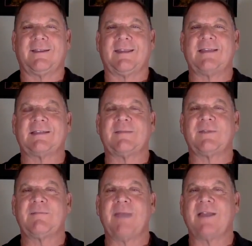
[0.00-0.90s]
That's
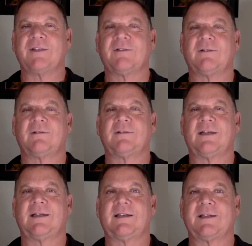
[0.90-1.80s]
something magical,
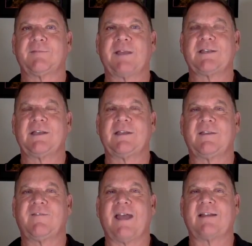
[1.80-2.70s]
especially
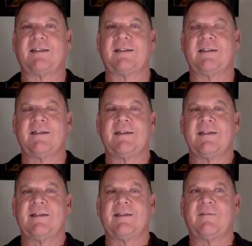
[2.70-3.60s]
the fact that
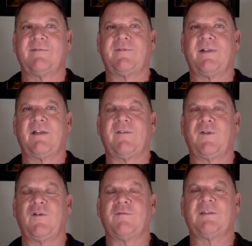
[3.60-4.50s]
very
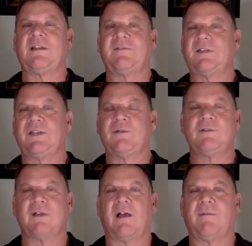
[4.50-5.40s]
few of them lived in
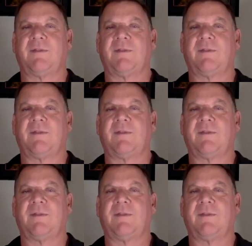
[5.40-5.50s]
Utah.